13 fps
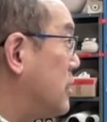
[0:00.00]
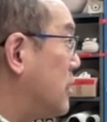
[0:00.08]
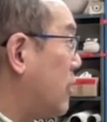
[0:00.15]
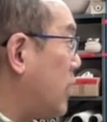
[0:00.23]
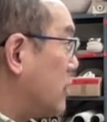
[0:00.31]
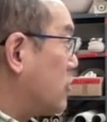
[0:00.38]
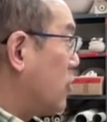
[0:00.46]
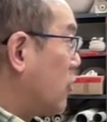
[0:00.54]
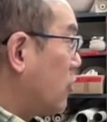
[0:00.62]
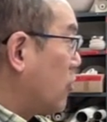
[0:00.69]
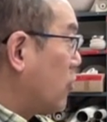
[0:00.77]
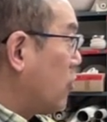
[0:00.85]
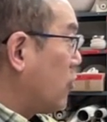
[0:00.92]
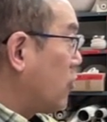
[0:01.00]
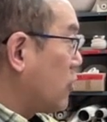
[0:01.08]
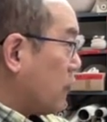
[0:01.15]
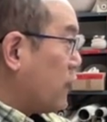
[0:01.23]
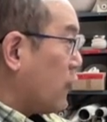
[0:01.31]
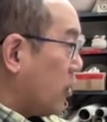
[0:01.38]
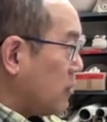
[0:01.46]
All right, so go
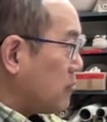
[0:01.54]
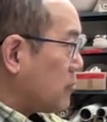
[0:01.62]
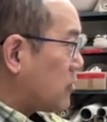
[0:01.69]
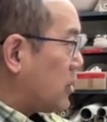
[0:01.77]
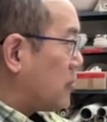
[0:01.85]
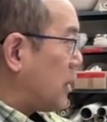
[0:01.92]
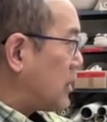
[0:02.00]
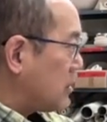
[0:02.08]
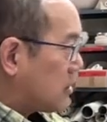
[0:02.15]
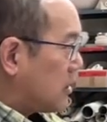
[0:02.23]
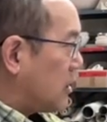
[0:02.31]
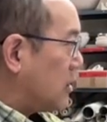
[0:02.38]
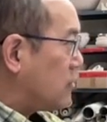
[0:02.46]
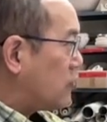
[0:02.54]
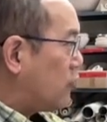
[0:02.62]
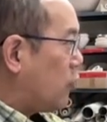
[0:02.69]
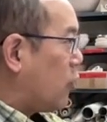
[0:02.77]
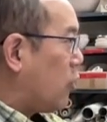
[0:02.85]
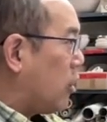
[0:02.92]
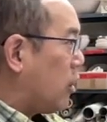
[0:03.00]
for it. Start making things,
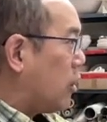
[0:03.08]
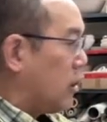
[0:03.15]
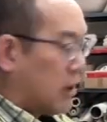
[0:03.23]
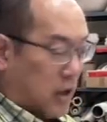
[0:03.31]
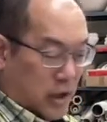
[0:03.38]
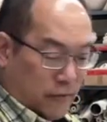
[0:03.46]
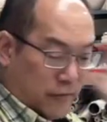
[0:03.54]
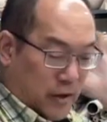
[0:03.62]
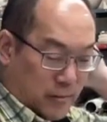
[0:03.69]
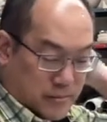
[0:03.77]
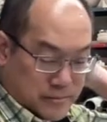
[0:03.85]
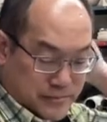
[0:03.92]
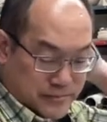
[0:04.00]
four of them.